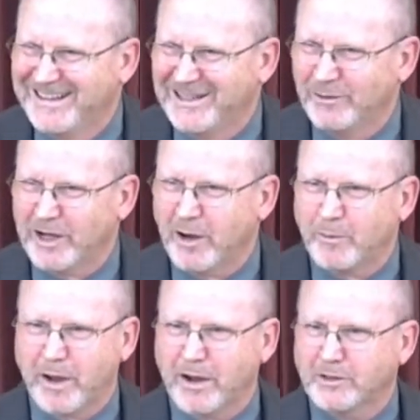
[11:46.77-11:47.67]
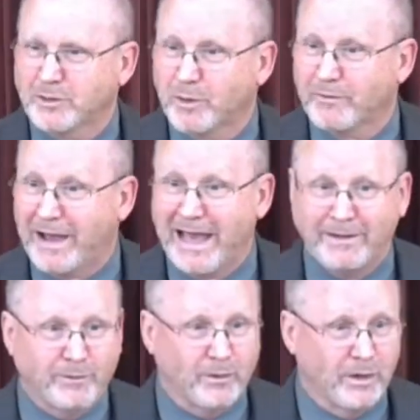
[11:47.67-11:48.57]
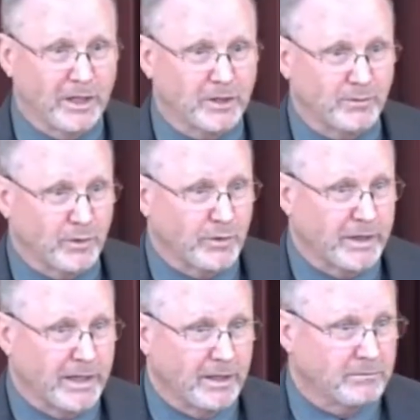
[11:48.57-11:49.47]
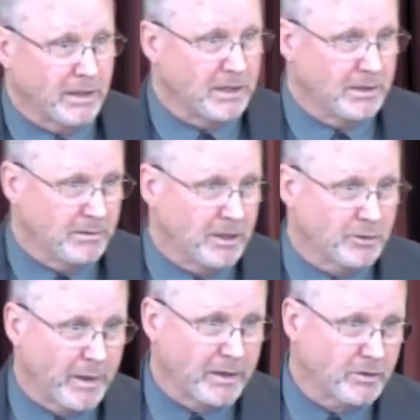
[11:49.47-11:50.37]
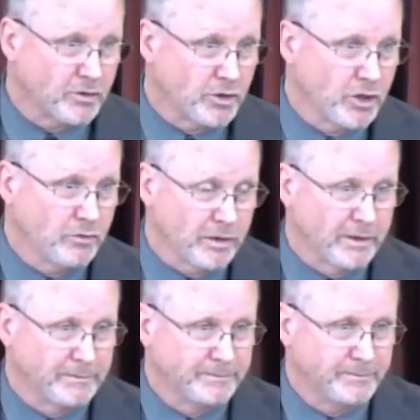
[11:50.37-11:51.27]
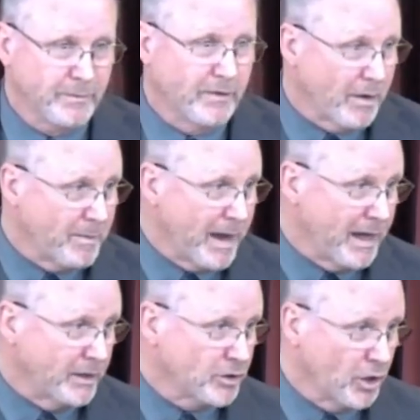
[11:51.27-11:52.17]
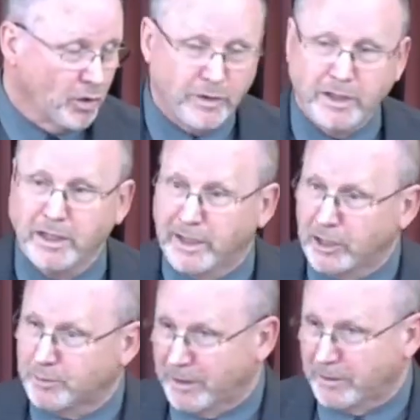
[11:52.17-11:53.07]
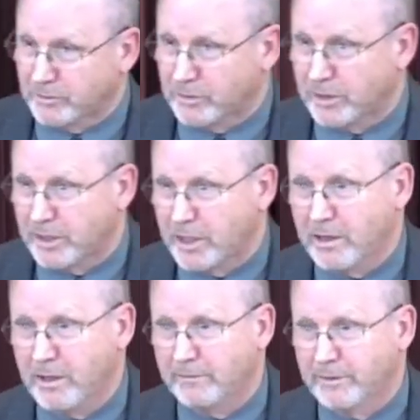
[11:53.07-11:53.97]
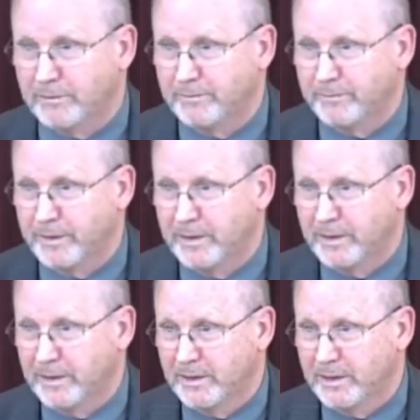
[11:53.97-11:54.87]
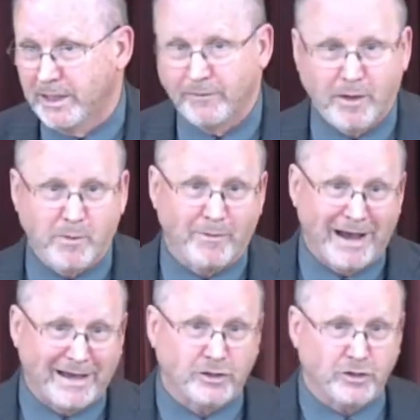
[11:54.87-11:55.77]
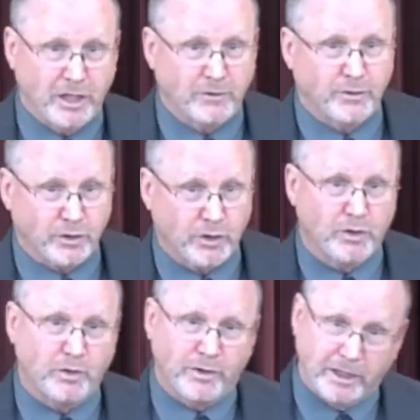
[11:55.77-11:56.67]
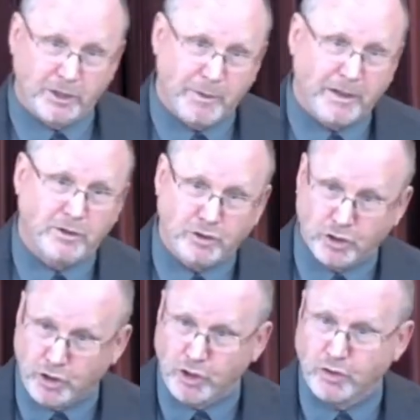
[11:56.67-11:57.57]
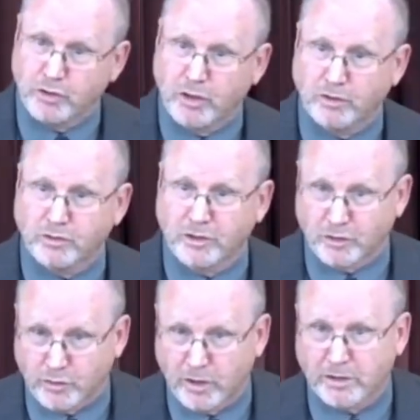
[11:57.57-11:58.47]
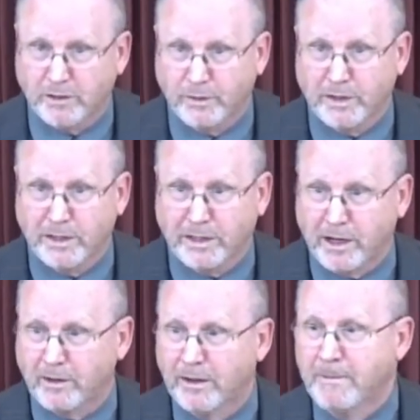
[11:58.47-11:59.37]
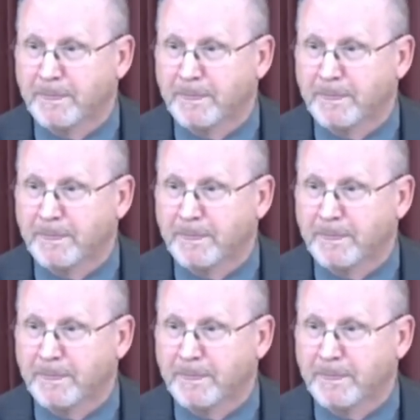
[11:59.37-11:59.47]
You know, when our parents provide for us for things, they expect us to use it. If they buy us clothing, and they expect us to take care of them. If they provide us things for school, they expect us to use those constructively in our